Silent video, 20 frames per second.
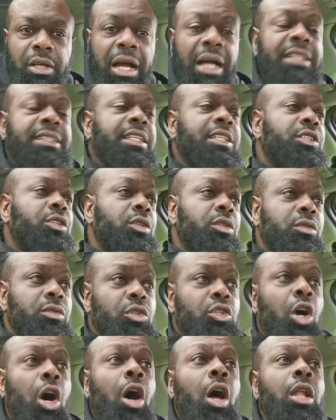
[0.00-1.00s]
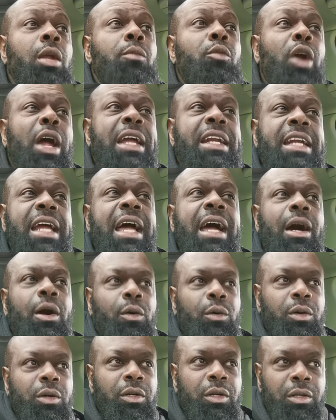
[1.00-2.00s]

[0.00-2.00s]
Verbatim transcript: I said, call him right now.